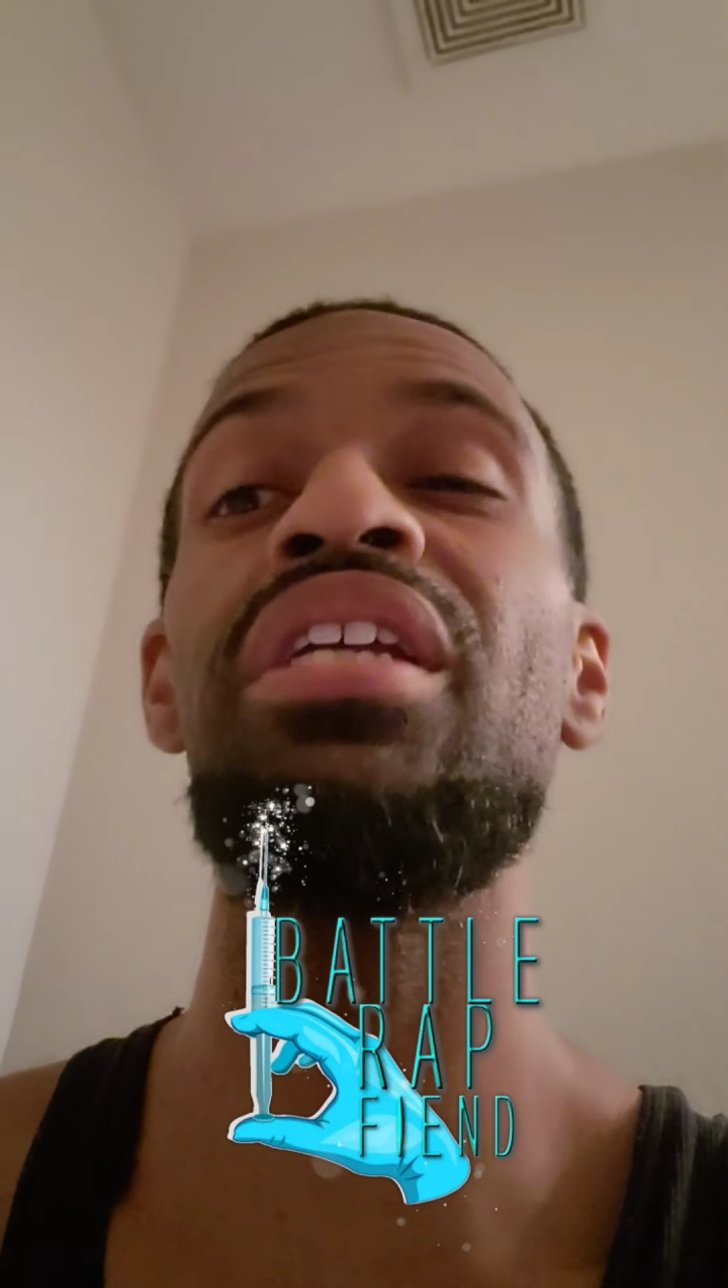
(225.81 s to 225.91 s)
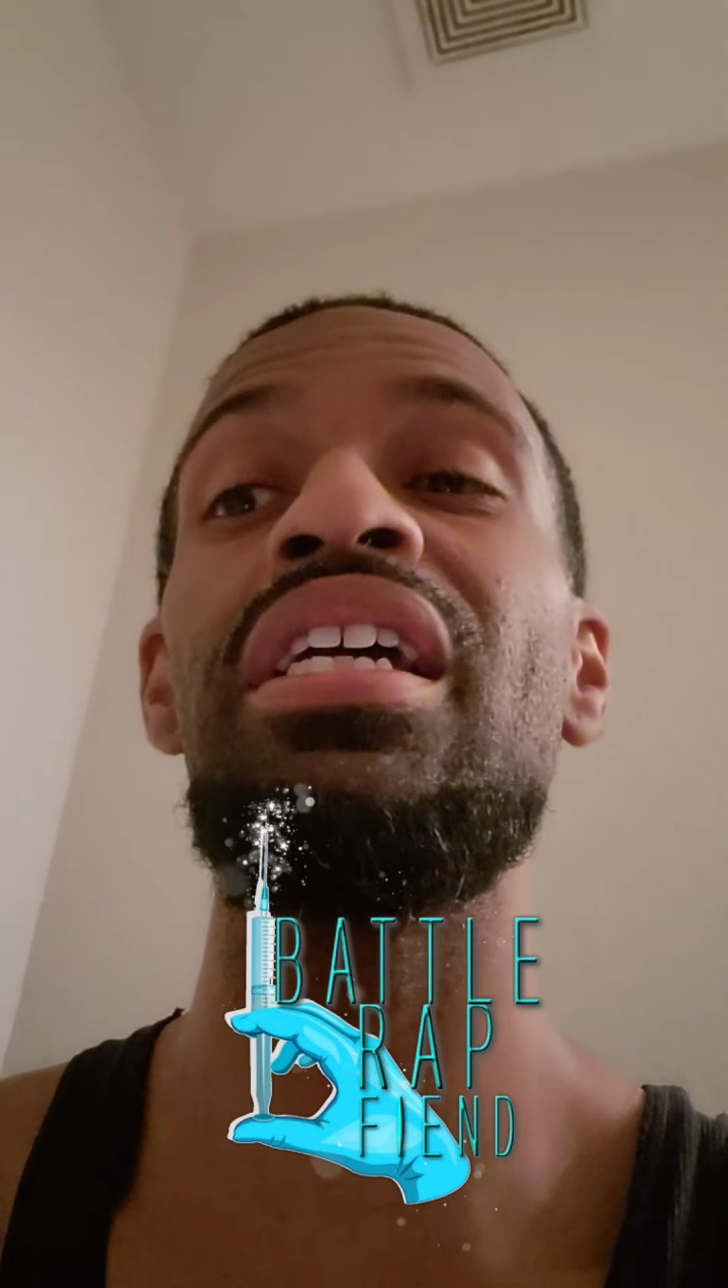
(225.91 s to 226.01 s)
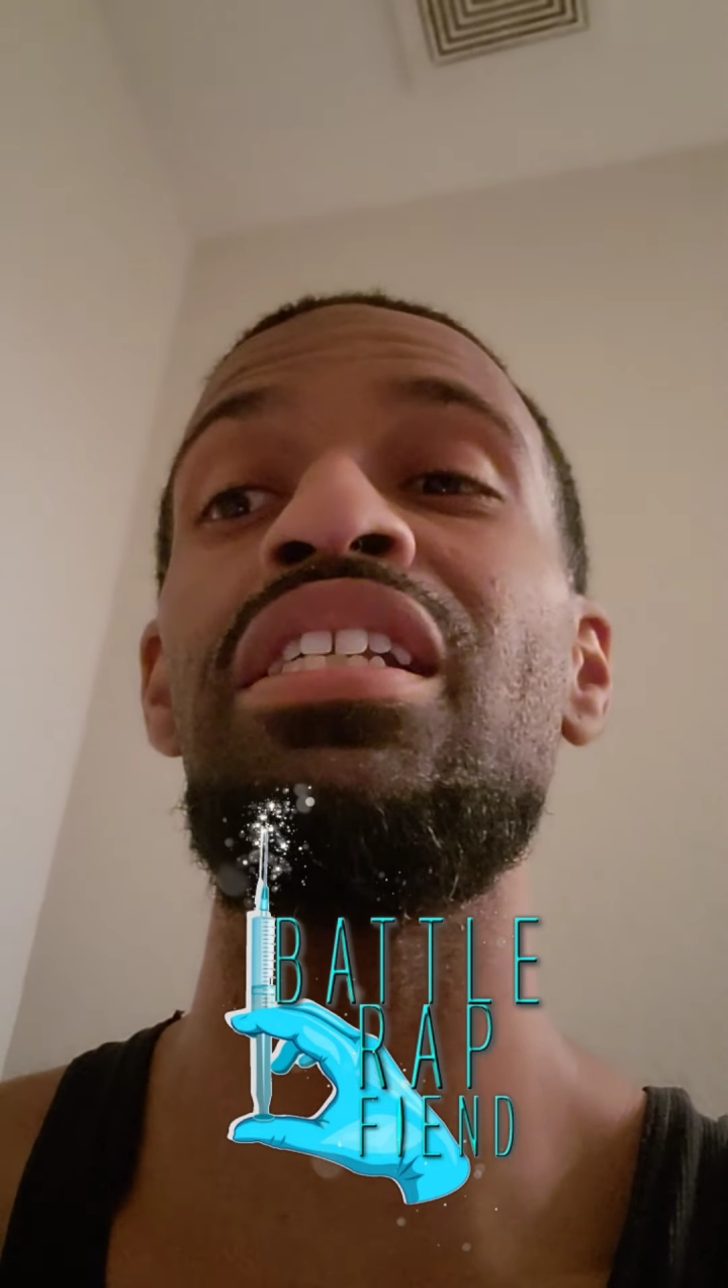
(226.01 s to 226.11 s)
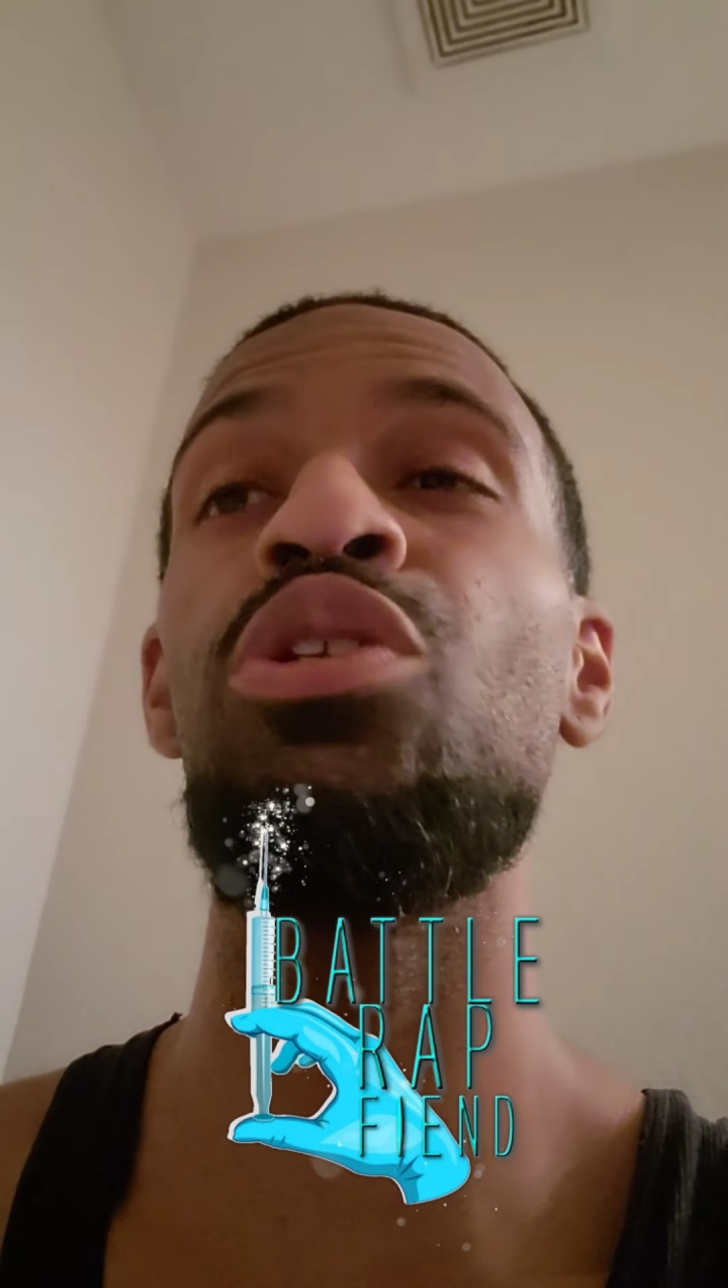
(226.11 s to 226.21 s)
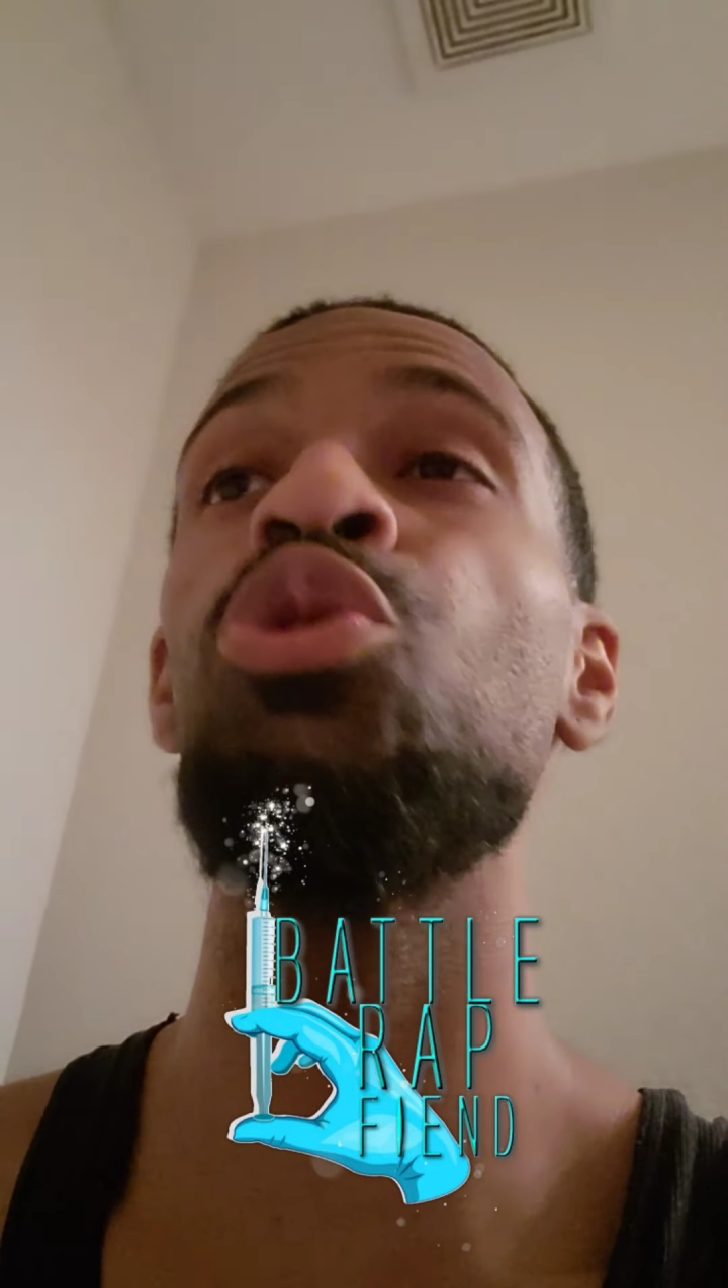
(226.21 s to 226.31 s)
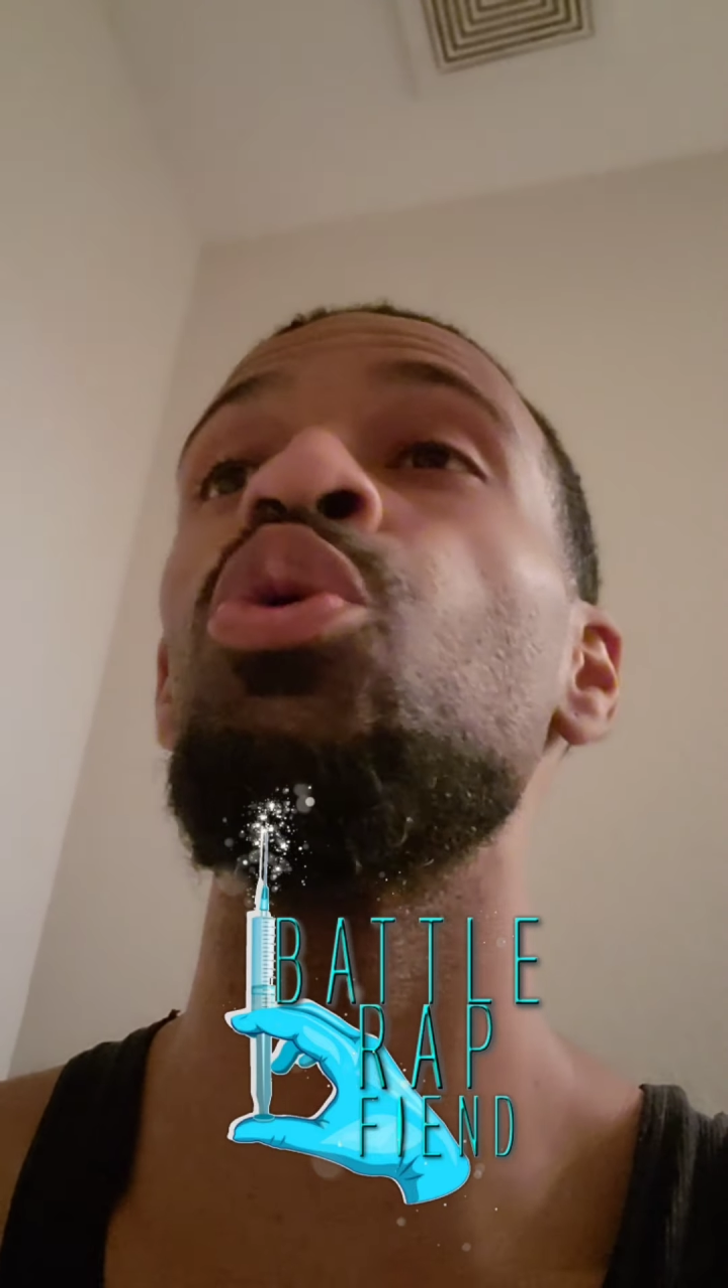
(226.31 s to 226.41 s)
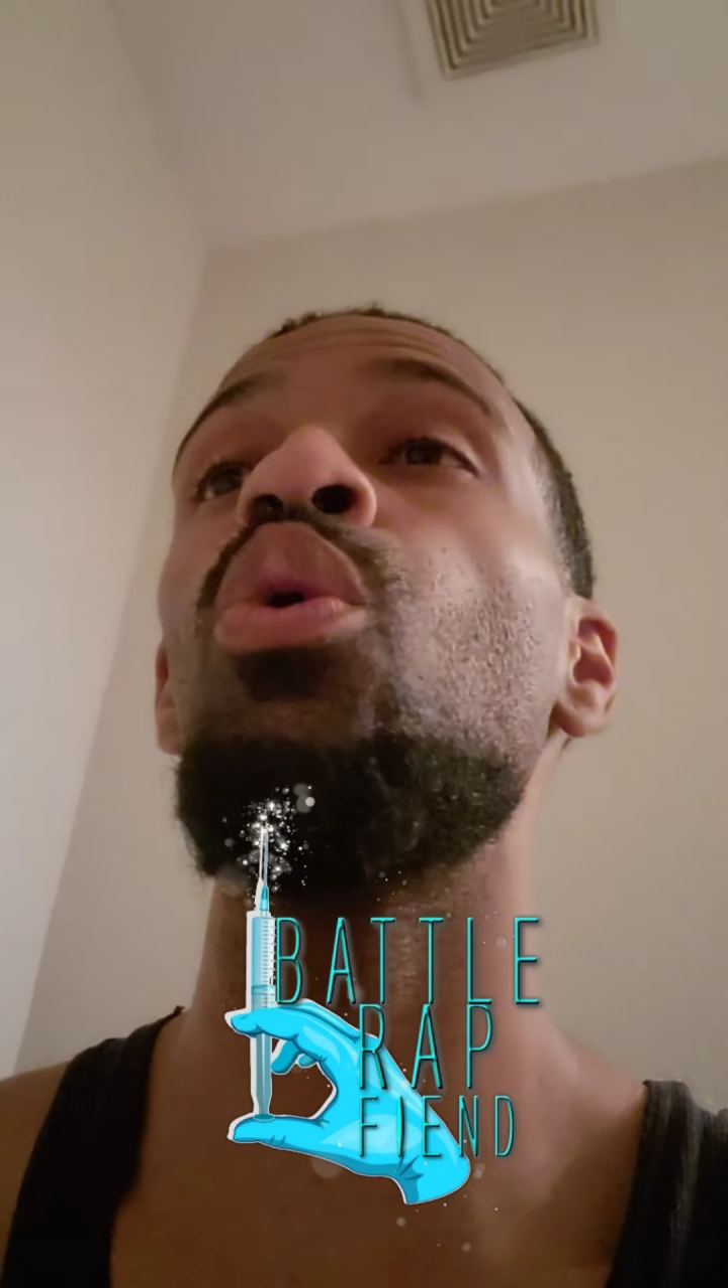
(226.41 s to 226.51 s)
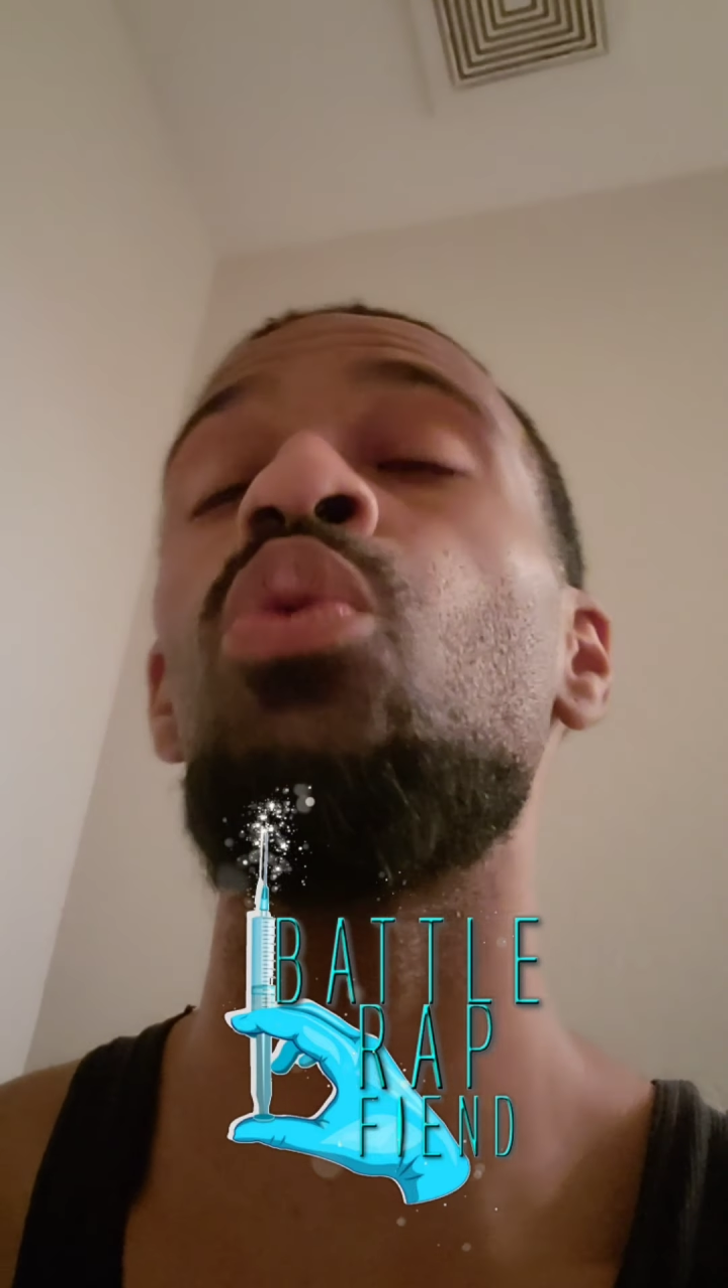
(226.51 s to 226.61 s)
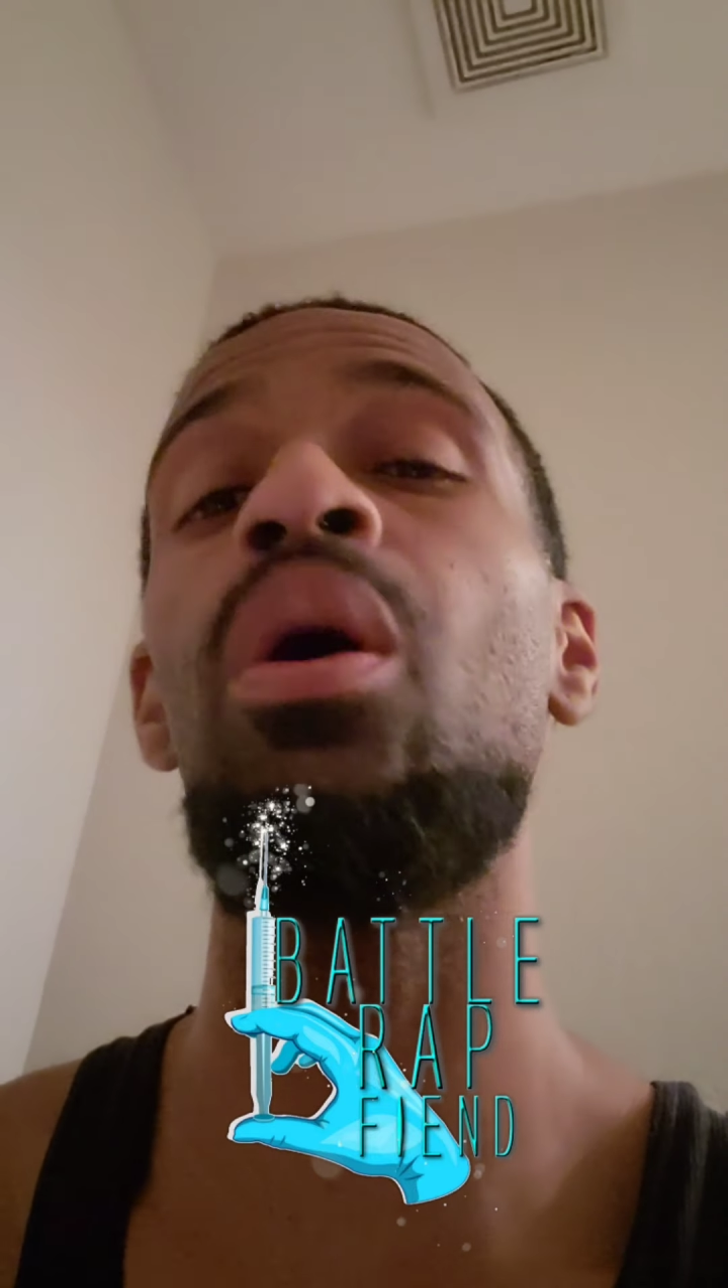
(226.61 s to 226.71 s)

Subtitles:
in and doing